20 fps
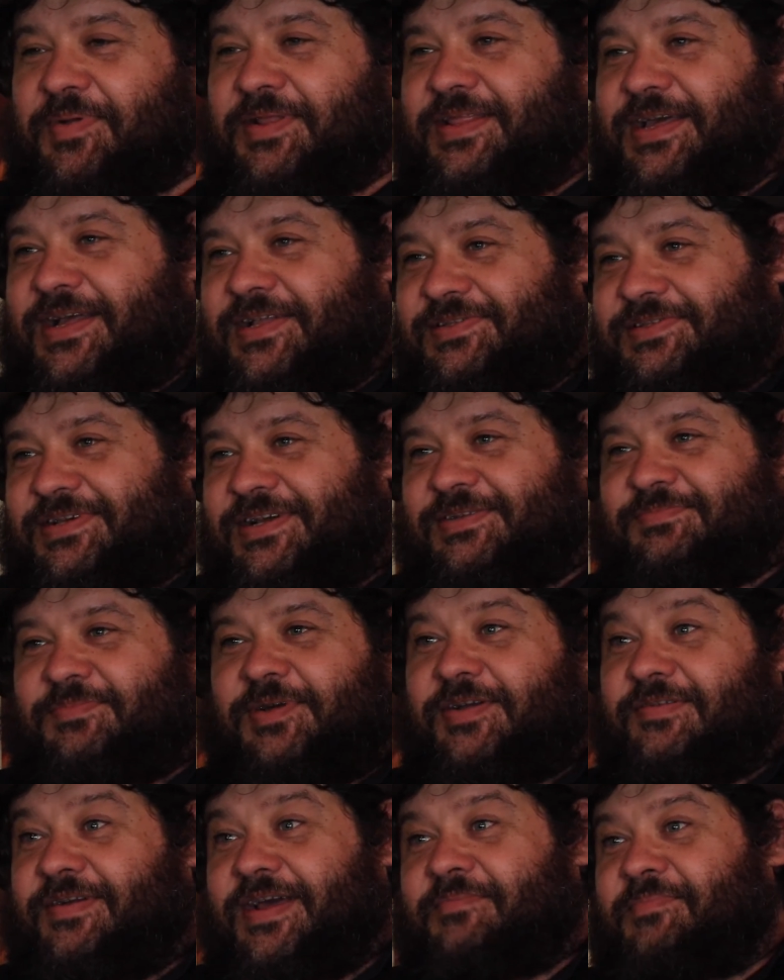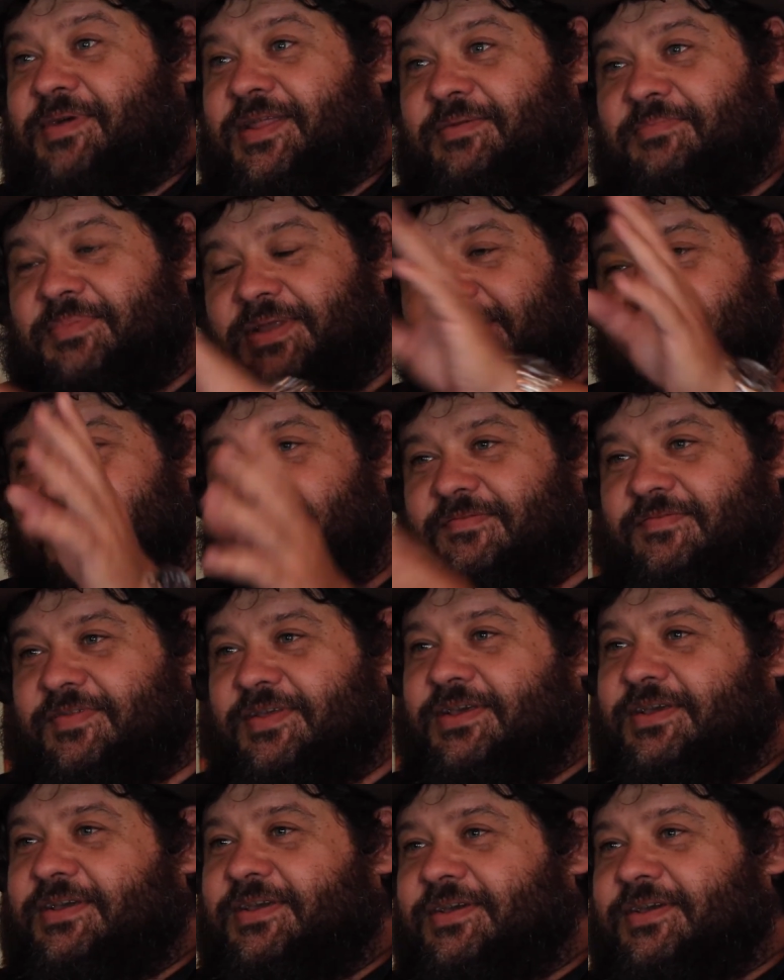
At that stage, my grandmother believed